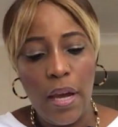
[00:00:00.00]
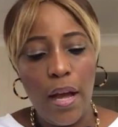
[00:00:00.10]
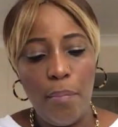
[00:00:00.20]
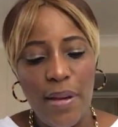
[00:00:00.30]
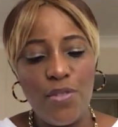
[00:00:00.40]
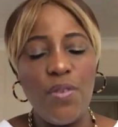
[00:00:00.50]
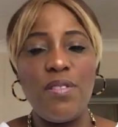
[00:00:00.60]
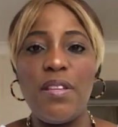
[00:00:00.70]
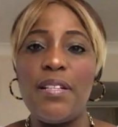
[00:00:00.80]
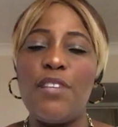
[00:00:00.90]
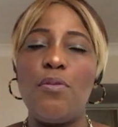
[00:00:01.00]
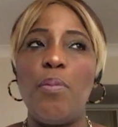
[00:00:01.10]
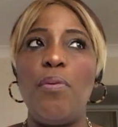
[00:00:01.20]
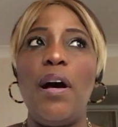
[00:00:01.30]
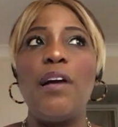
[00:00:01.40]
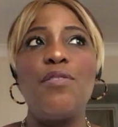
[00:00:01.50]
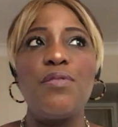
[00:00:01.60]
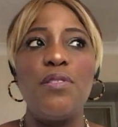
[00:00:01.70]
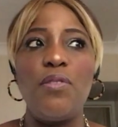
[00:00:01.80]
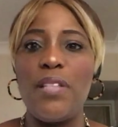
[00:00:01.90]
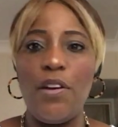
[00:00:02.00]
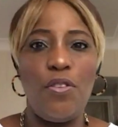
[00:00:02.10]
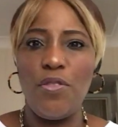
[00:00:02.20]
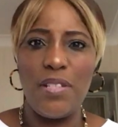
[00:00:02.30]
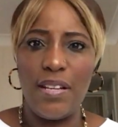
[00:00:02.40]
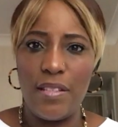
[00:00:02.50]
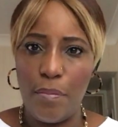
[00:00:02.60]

And Pastor is saying that some people are accusing God that God doesn't answer